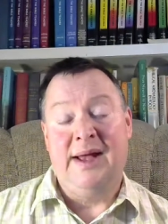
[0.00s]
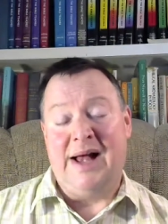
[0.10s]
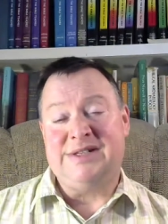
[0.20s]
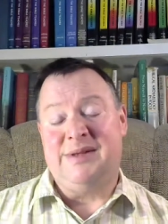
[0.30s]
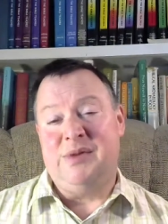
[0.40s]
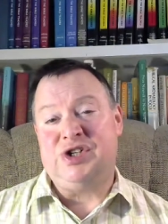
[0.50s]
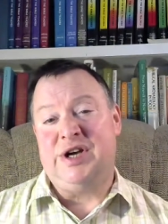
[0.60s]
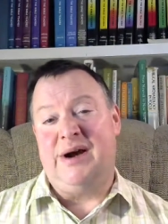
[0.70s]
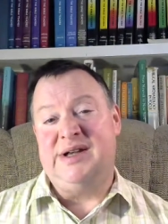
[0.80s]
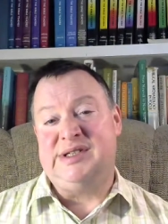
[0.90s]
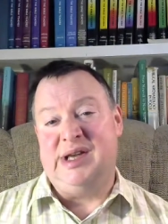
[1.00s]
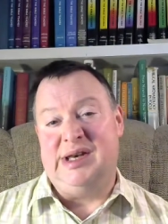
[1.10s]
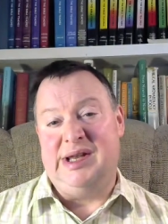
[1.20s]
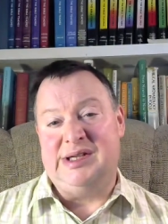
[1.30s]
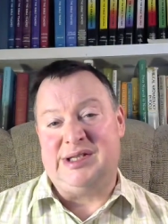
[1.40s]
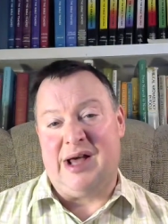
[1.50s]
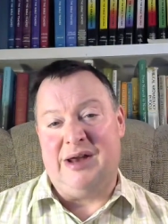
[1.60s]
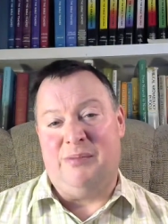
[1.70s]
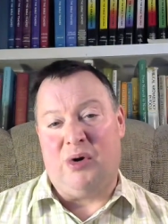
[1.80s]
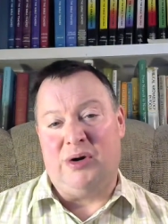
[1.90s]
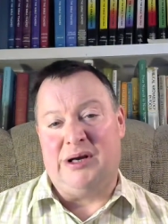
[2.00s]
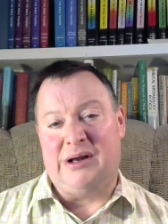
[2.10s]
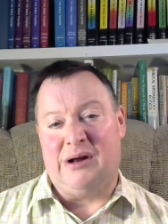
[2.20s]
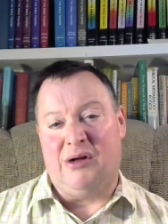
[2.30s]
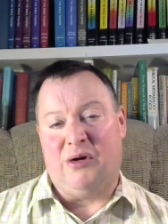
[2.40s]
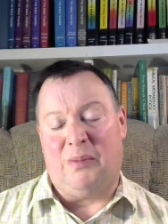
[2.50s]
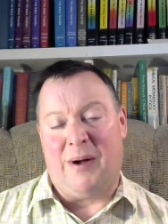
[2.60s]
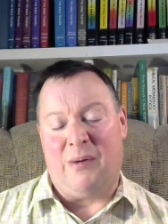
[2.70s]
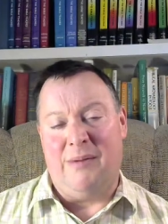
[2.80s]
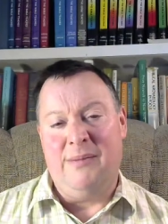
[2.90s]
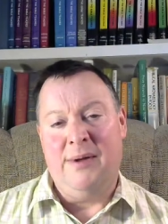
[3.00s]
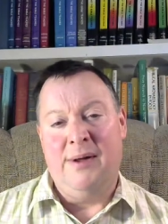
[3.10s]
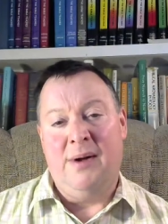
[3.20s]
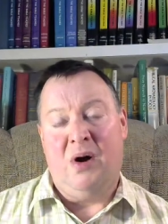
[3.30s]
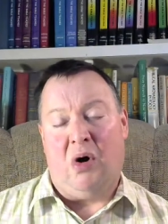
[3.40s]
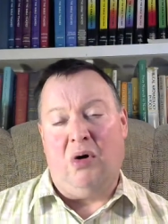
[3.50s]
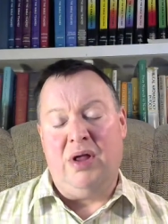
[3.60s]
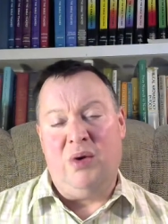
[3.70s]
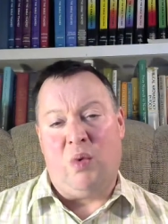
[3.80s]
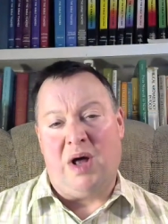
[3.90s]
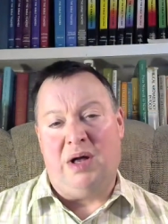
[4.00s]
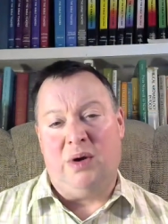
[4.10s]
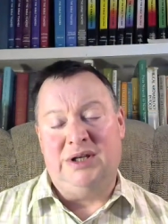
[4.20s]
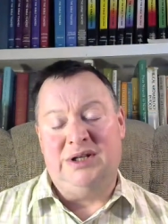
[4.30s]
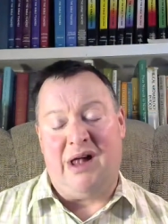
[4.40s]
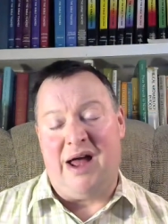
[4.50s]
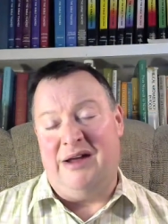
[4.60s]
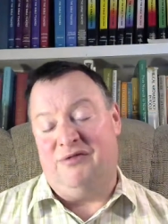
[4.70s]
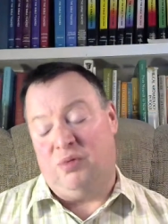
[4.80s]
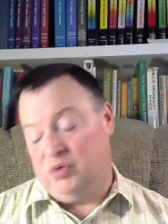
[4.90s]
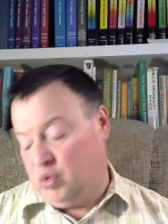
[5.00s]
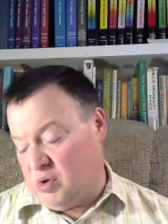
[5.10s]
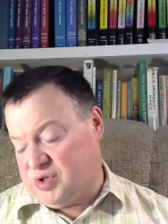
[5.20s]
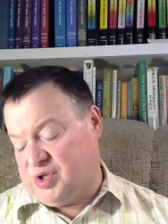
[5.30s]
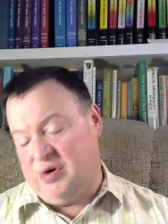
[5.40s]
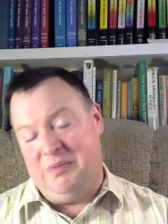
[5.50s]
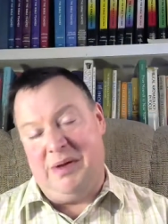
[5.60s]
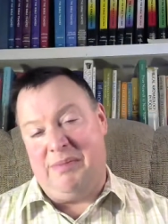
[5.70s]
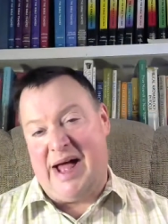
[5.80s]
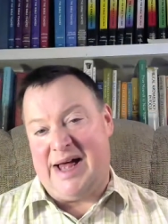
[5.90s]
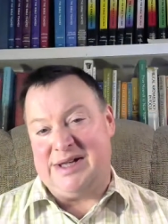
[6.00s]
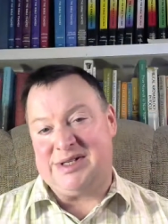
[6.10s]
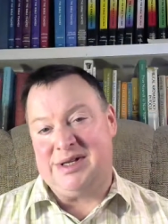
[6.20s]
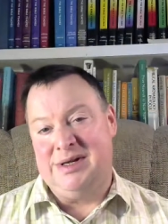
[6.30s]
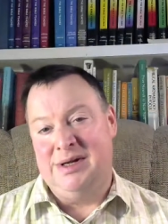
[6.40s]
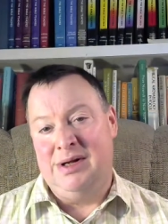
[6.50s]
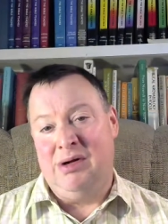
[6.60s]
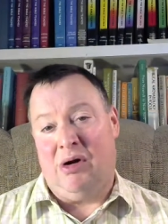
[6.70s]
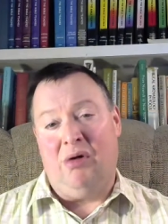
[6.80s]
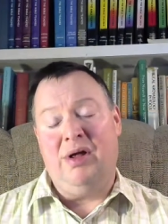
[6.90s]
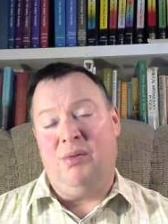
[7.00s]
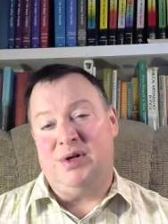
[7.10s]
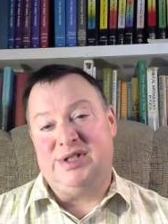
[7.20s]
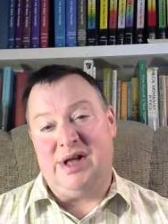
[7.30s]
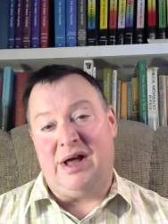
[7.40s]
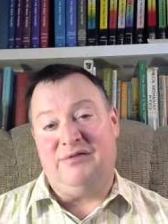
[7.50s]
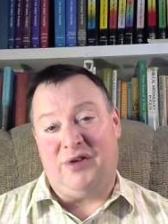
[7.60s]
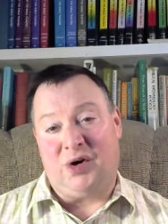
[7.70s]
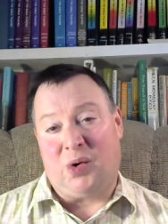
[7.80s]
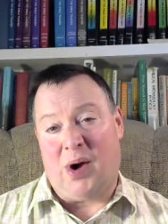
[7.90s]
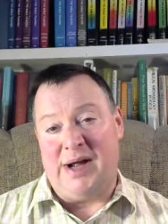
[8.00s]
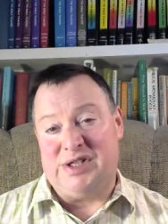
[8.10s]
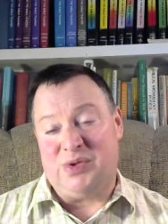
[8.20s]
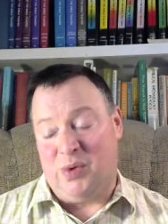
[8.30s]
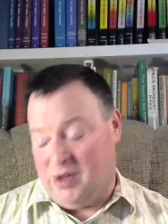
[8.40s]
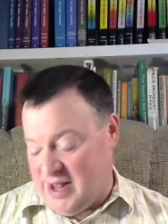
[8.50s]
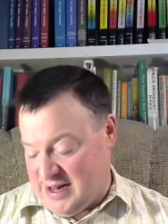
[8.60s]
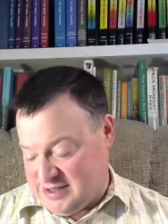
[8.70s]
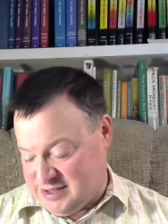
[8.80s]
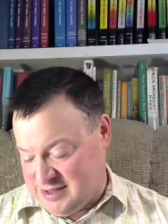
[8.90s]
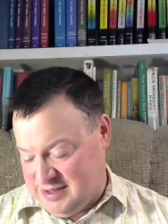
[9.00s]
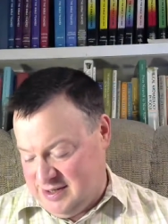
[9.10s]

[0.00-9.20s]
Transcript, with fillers: As the missionary C.T. Studd put it in a little poem, only one life twill soon be past. Only what's done for Christ will last.